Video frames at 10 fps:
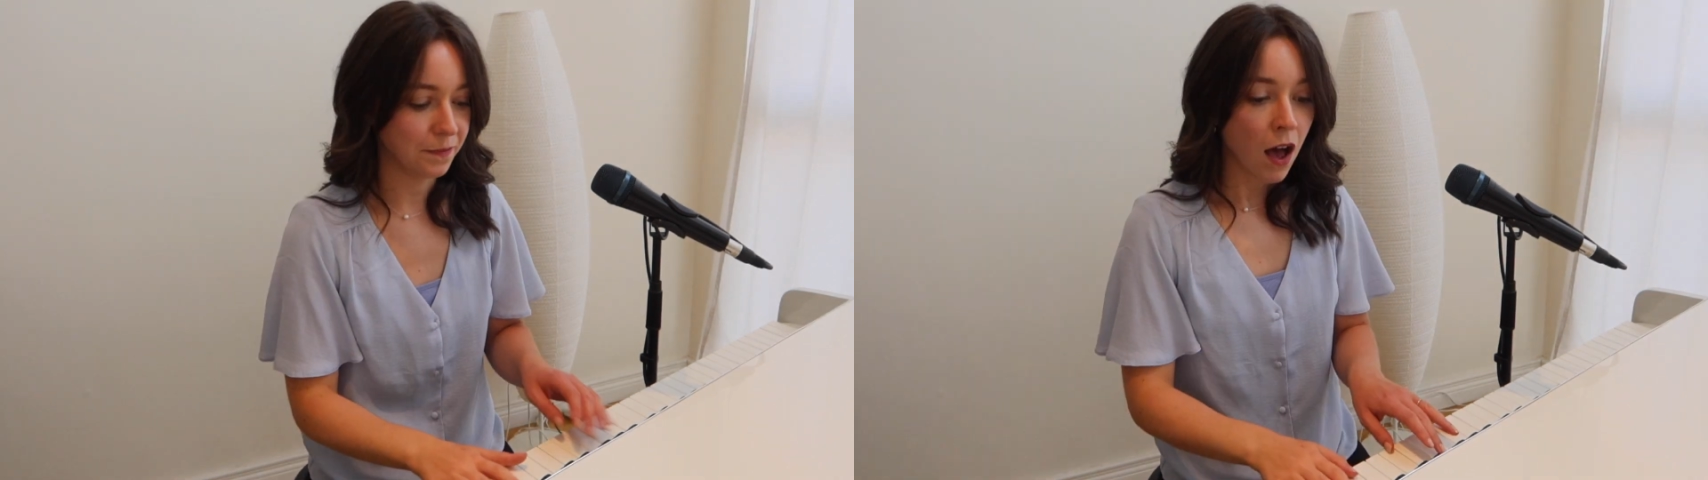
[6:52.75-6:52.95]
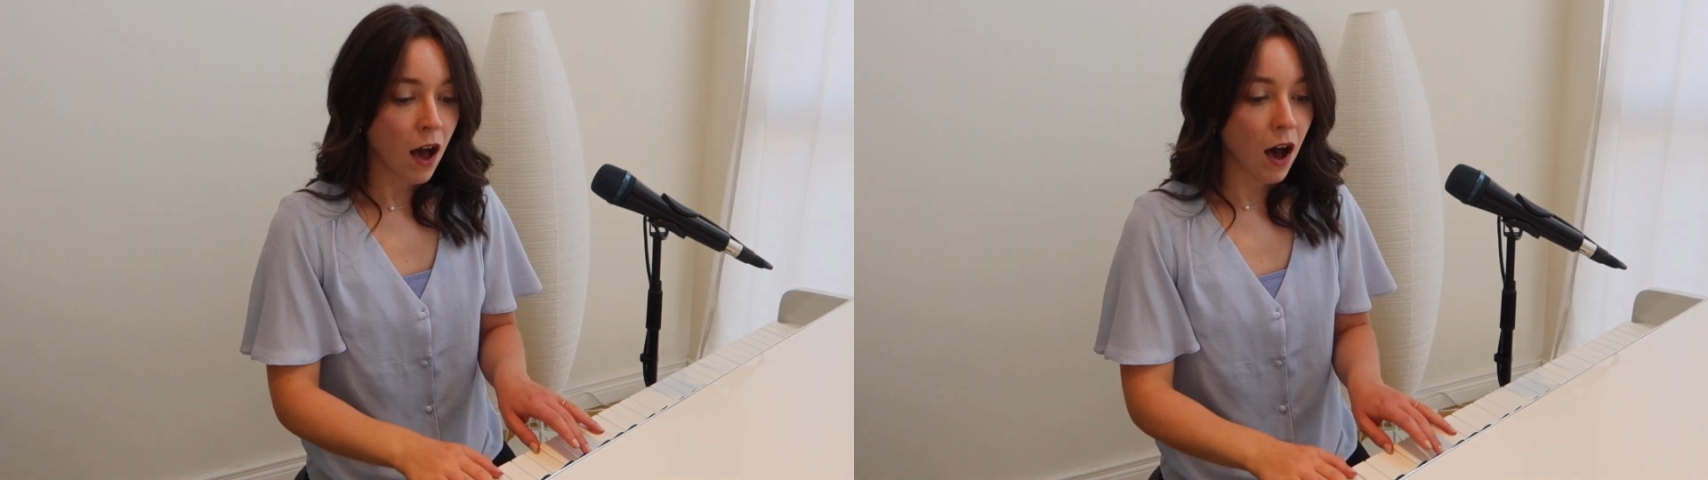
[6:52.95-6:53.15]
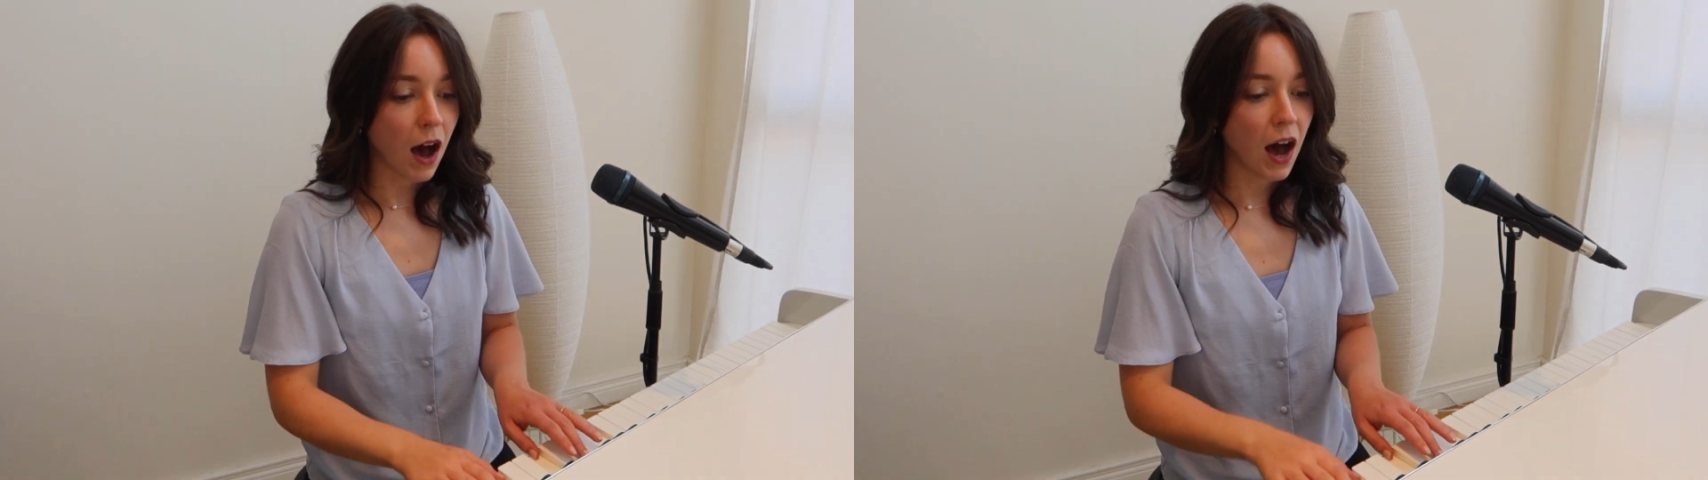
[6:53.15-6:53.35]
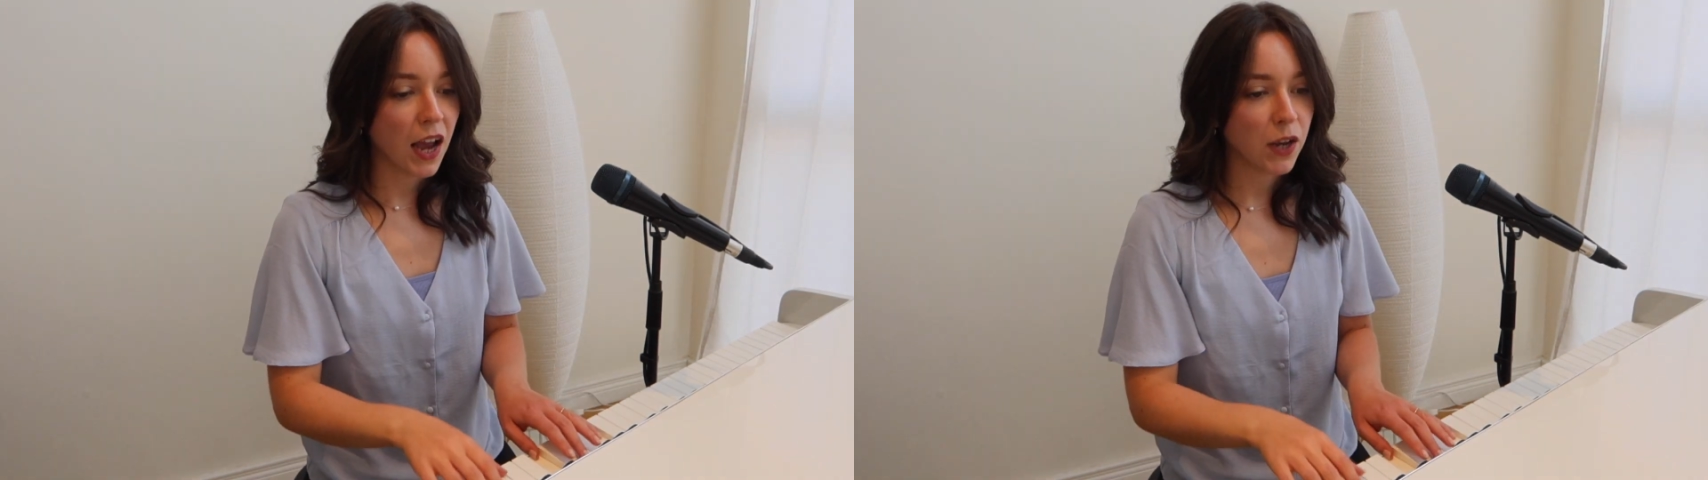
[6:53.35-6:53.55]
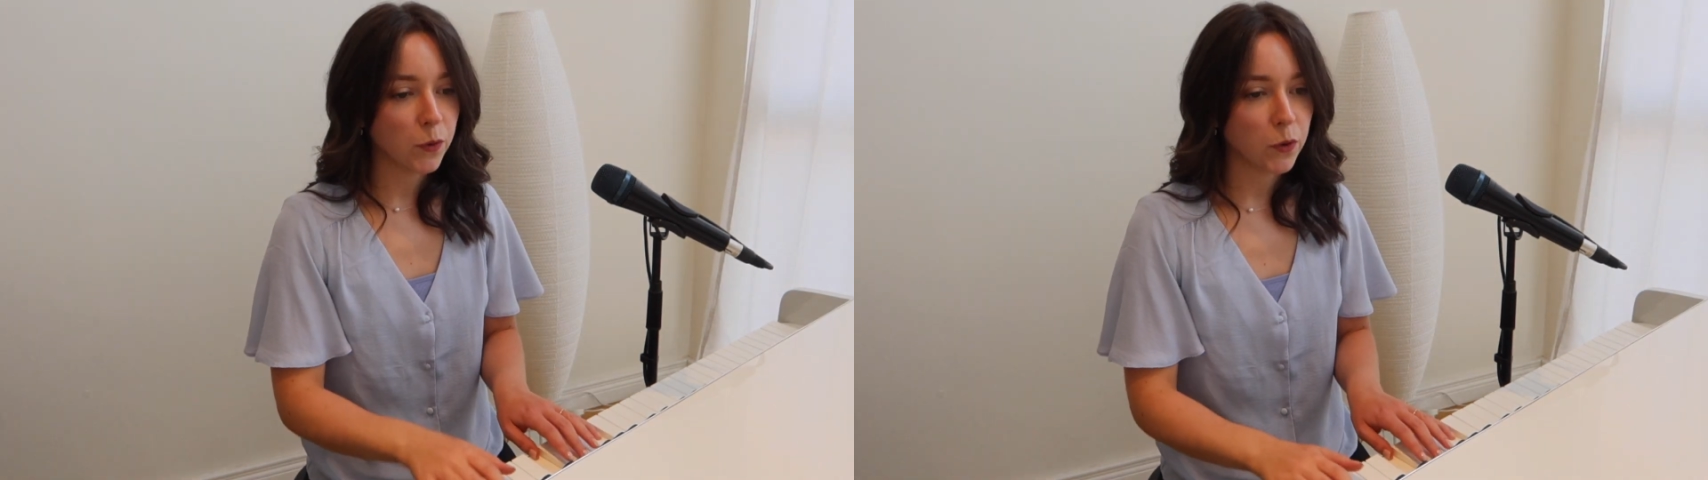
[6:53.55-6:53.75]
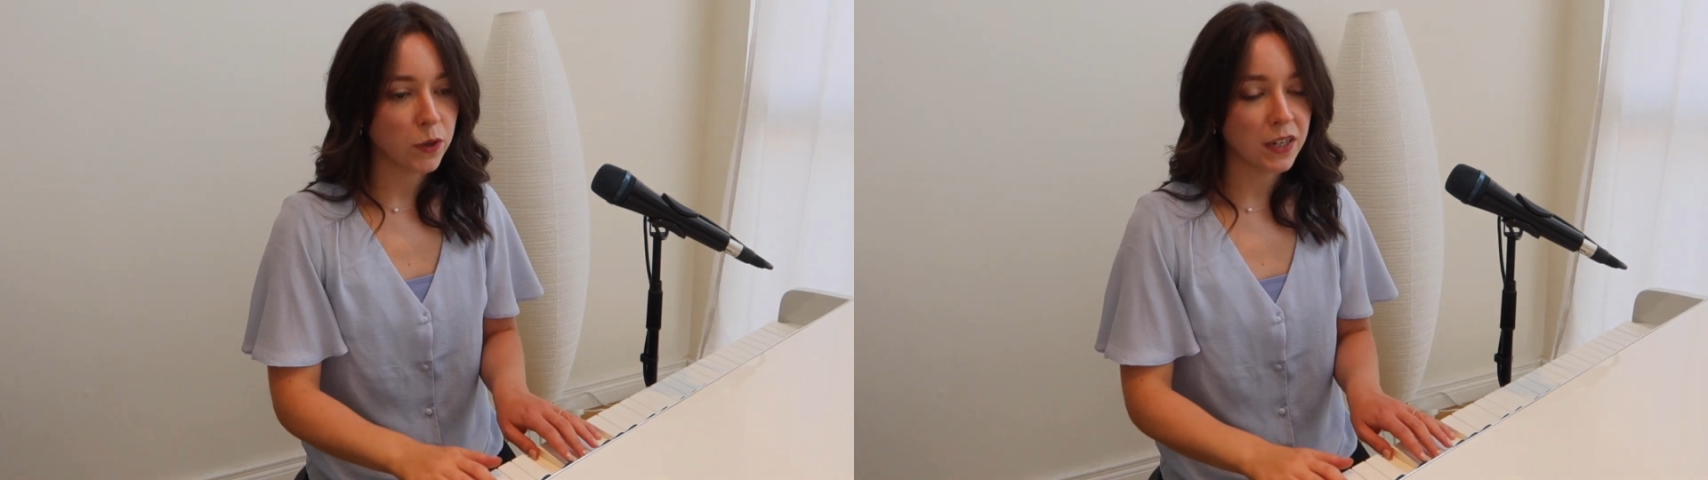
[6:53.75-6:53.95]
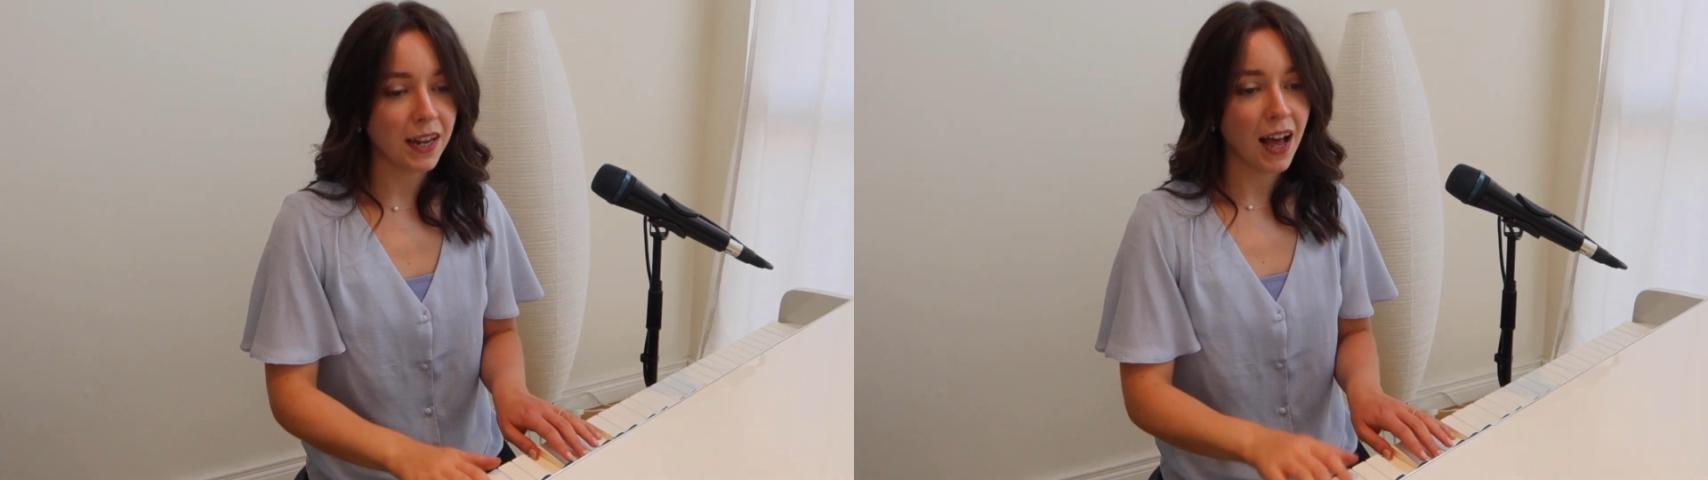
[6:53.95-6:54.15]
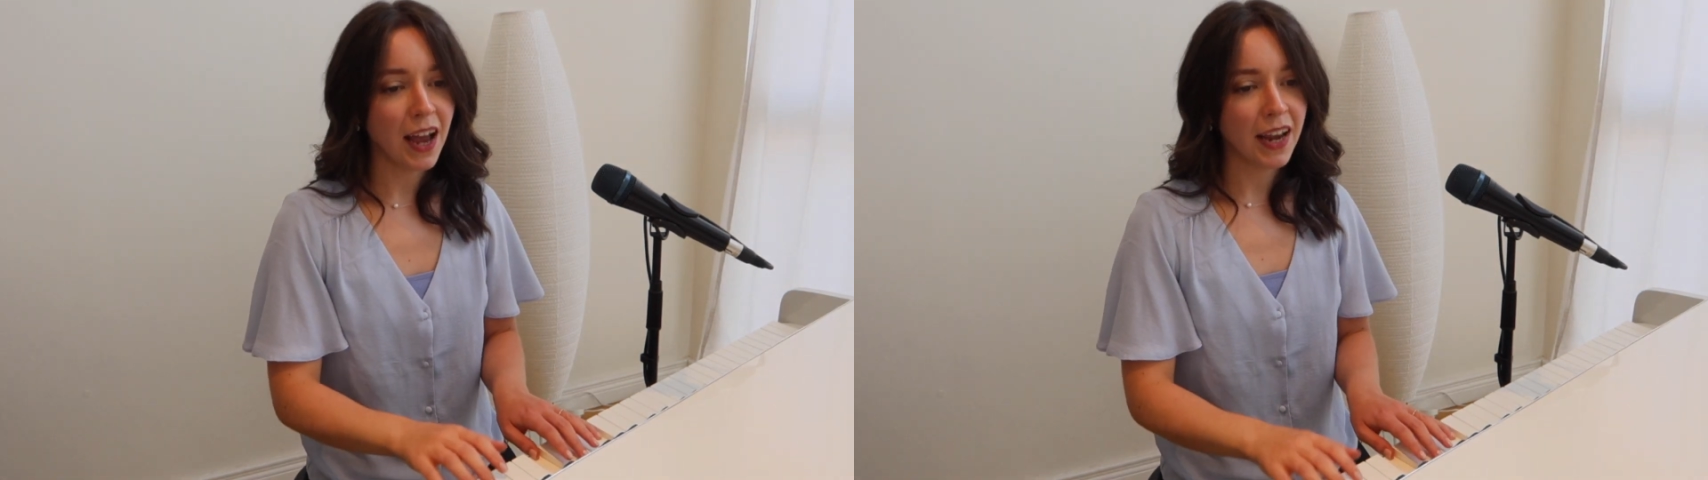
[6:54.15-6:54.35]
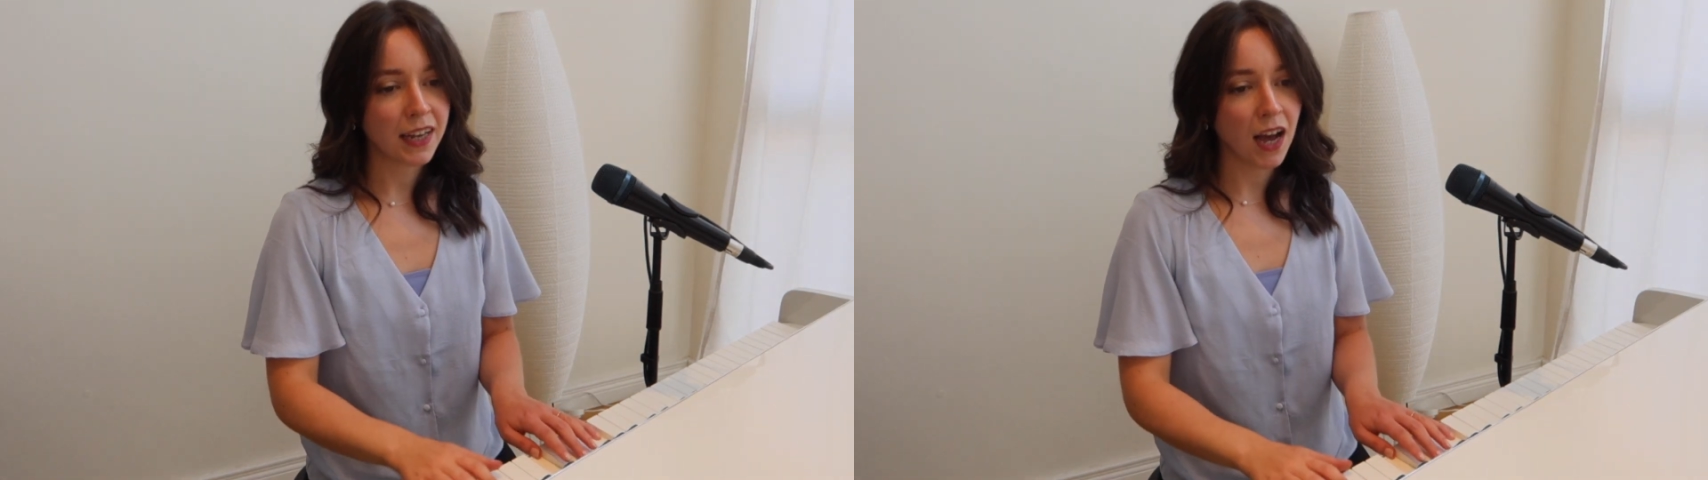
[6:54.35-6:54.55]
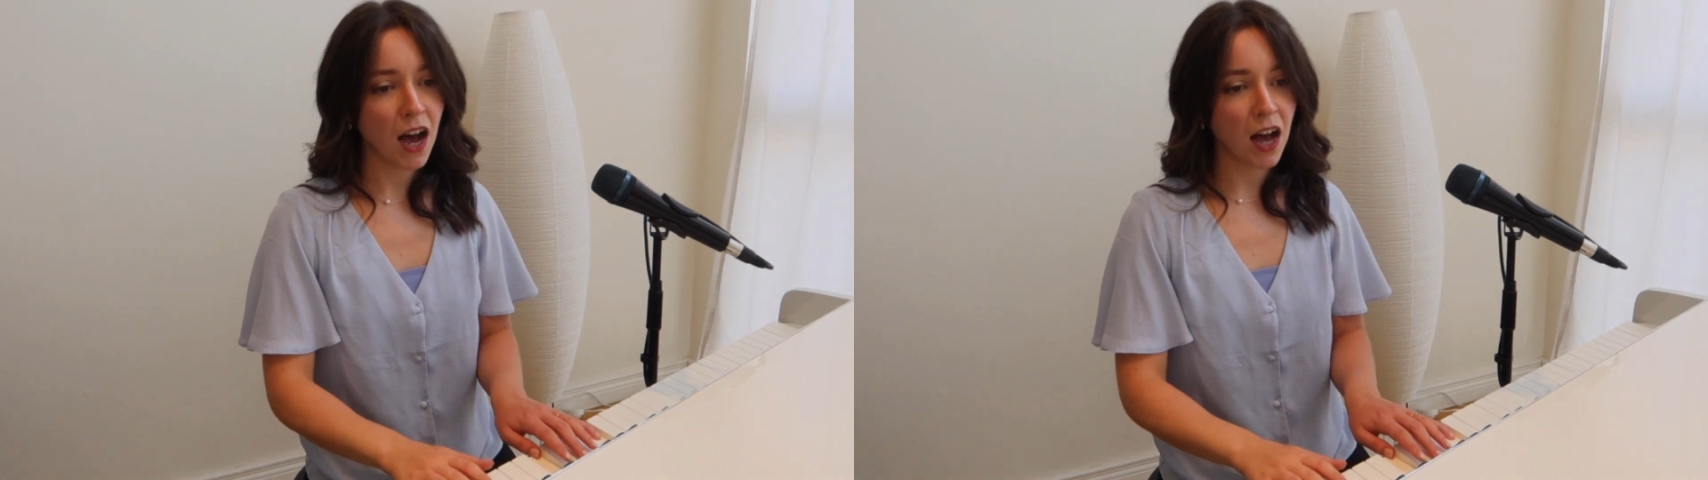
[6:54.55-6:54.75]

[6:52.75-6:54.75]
I would like a